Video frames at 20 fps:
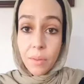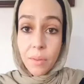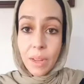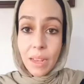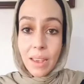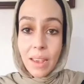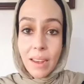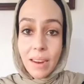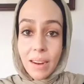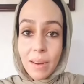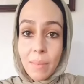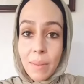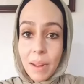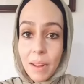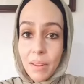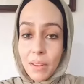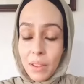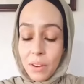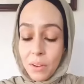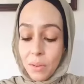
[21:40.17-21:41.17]
care
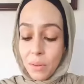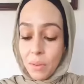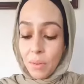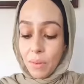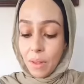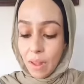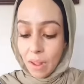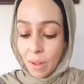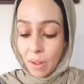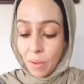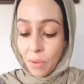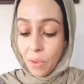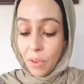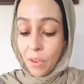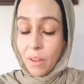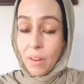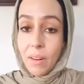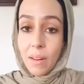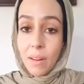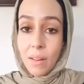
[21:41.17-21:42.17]
about, you know, how
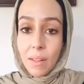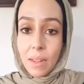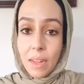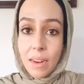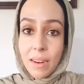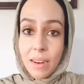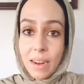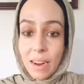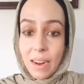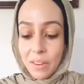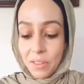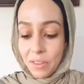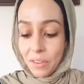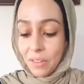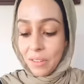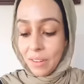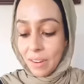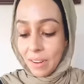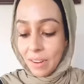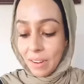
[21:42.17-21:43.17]
good and clean and
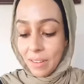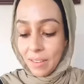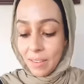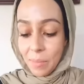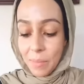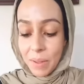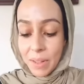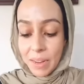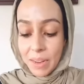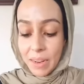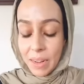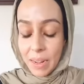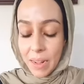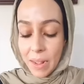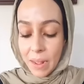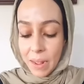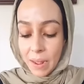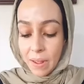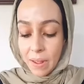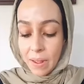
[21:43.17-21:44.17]
natural it is, but
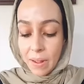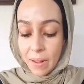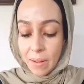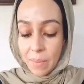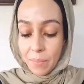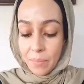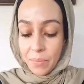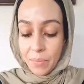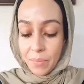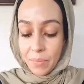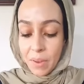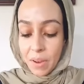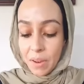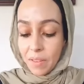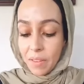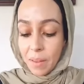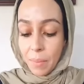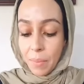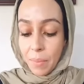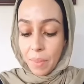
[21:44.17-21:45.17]
there are
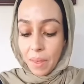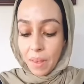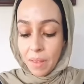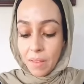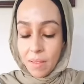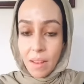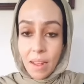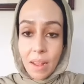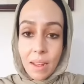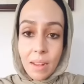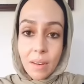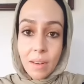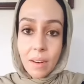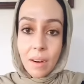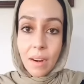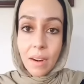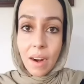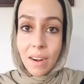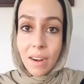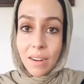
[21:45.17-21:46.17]
some things that are
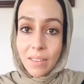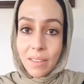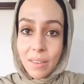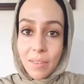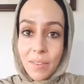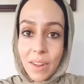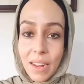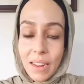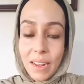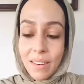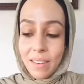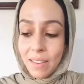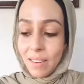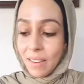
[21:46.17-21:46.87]
hard to find